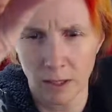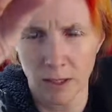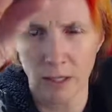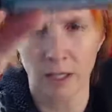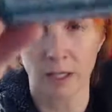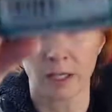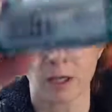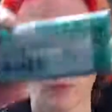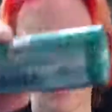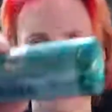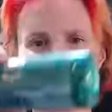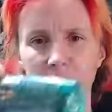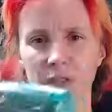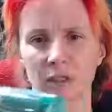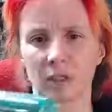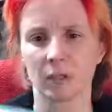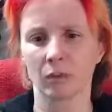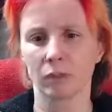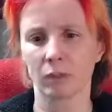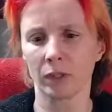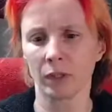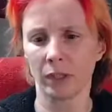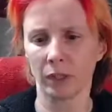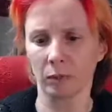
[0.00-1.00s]
Anyway, it's this
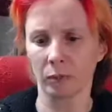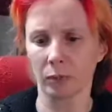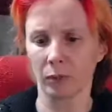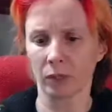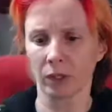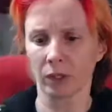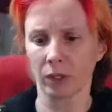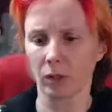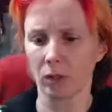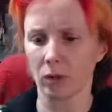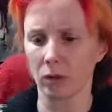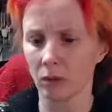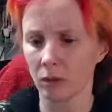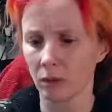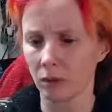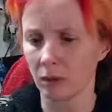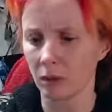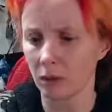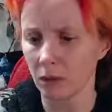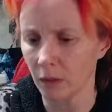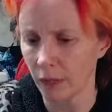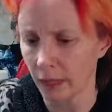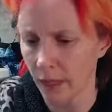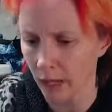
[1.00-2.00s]
really pretty
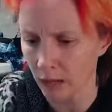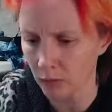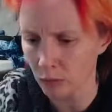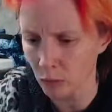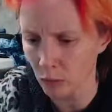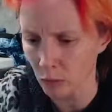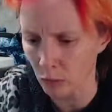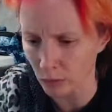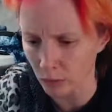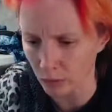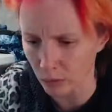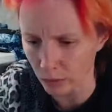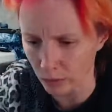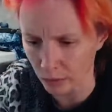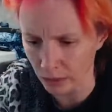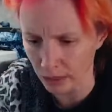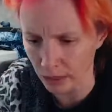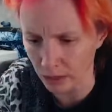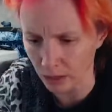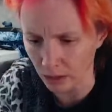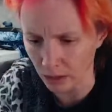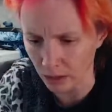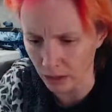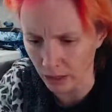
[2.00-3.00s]
cool emerald
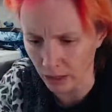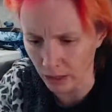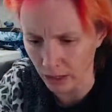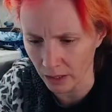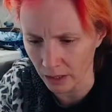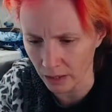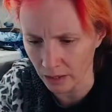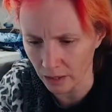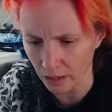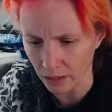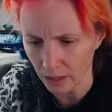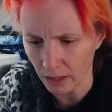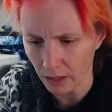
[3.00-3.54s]
green that